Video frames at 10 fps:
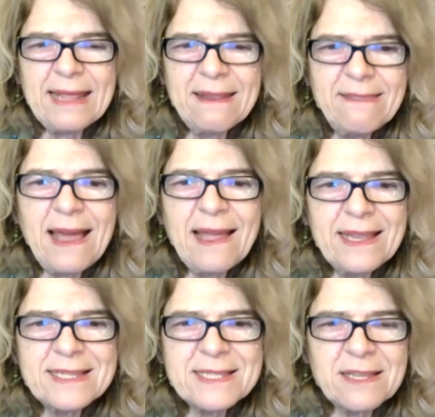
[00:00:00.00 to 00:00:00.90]
And that
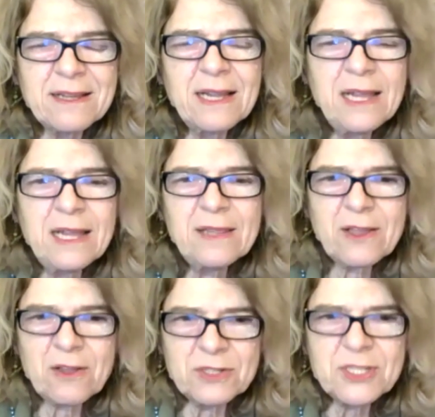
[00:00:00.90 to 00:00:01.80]
is the
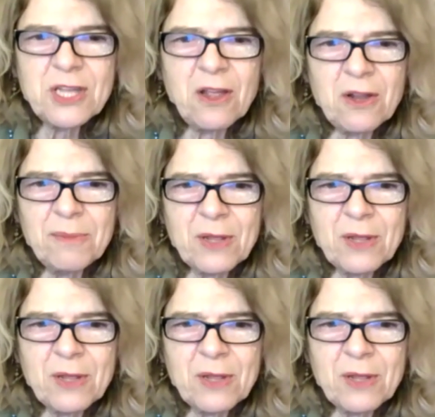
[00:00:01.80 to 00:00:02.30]
concern,